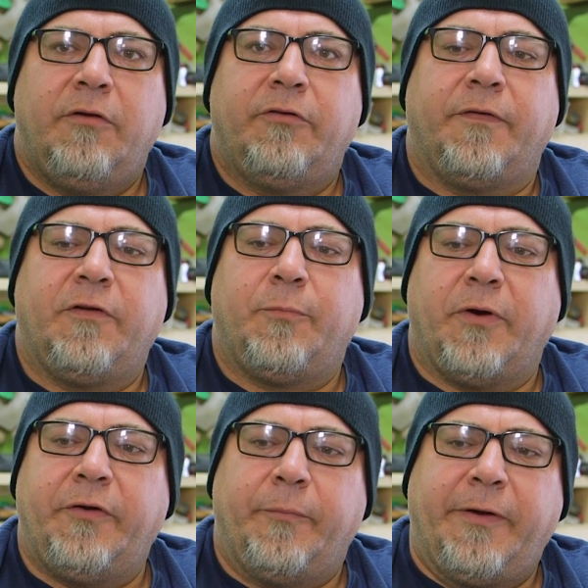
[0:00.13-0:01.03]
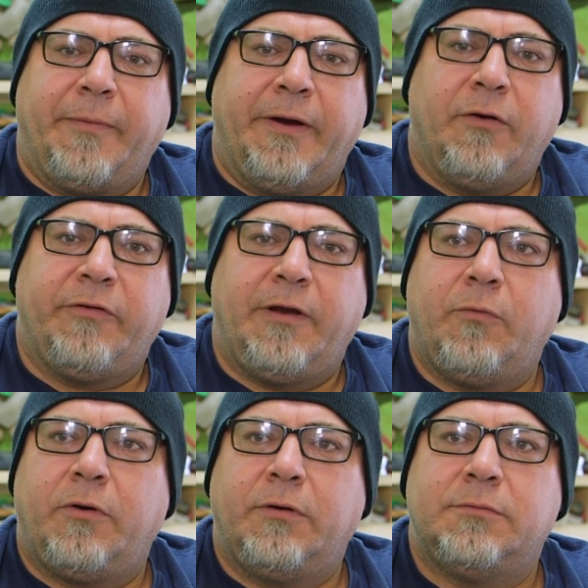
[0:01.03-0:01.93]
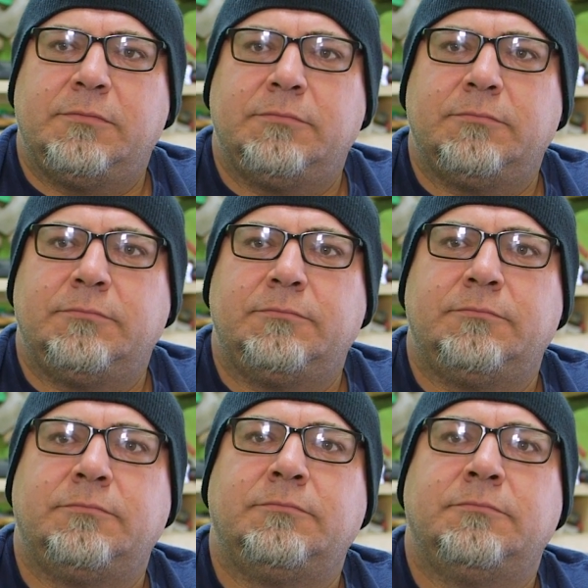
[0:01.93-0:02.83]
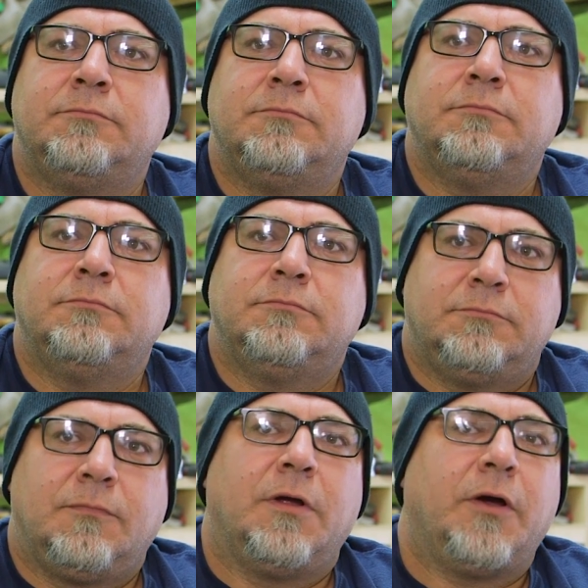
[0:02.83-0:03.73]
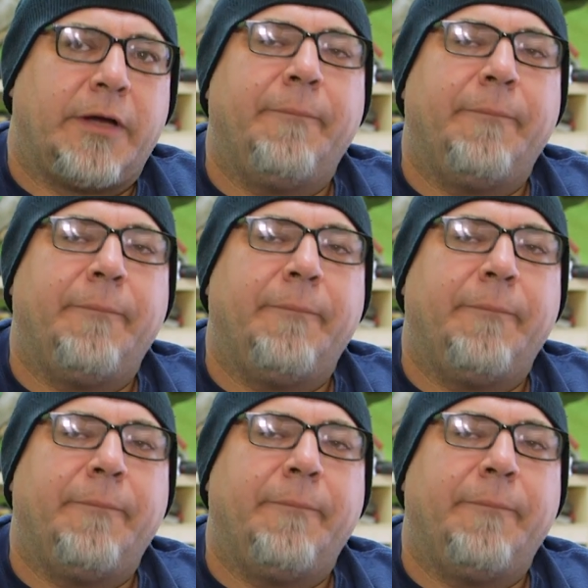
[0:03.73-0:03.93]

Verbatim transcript: So at this point, don't pick my nose anymore? If you don't, yeah, if you could not pick your nose, okay.